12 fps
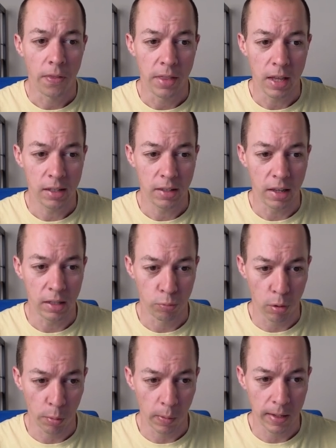this is
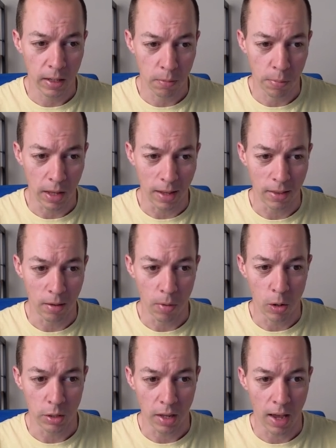probably going to be the
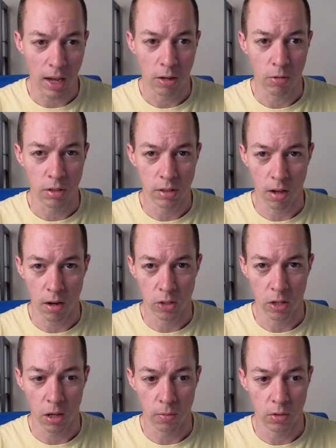most accurate search
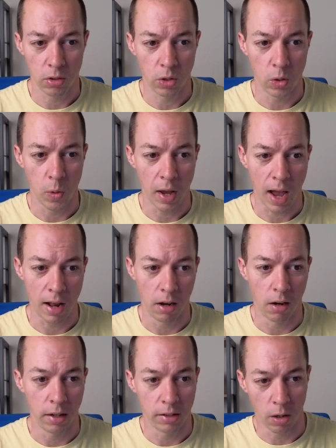term to
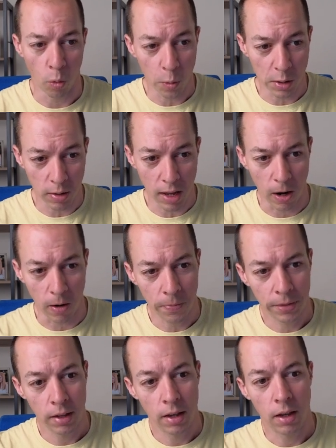analyze. So what we do now
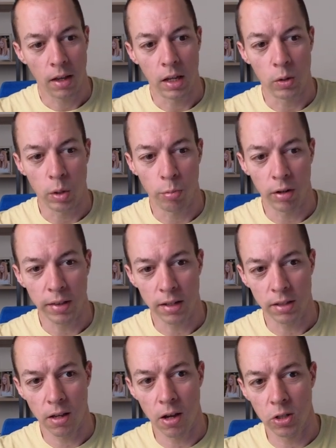is we bring that
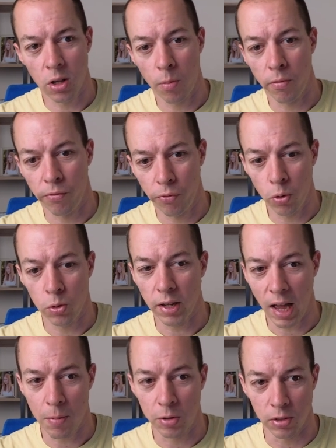search term through
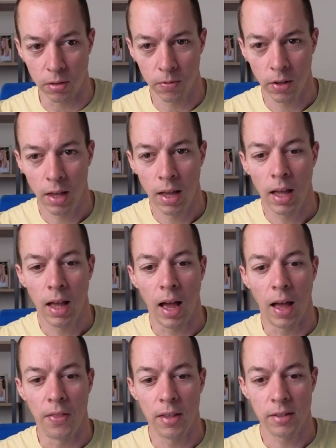to Amazon
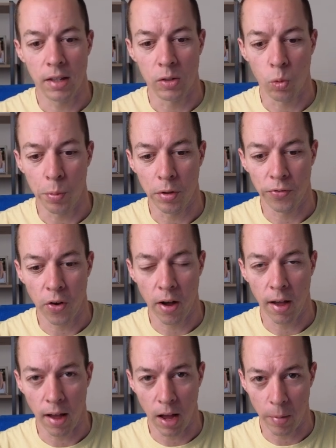and this is where we
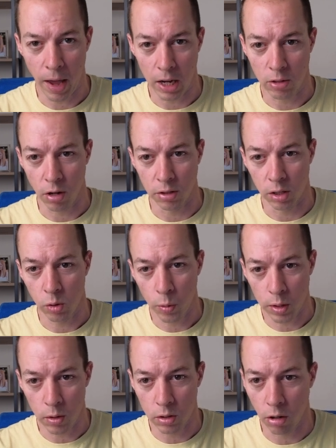fire up X-Ray. So, so
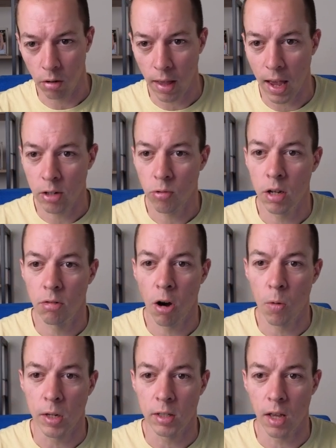we use the X-Ray
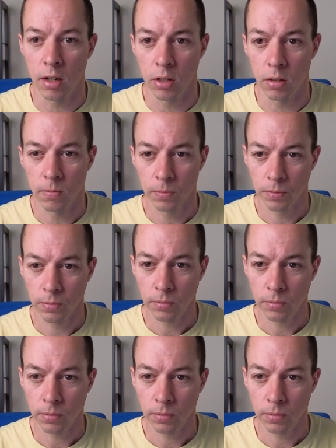Chrome extension.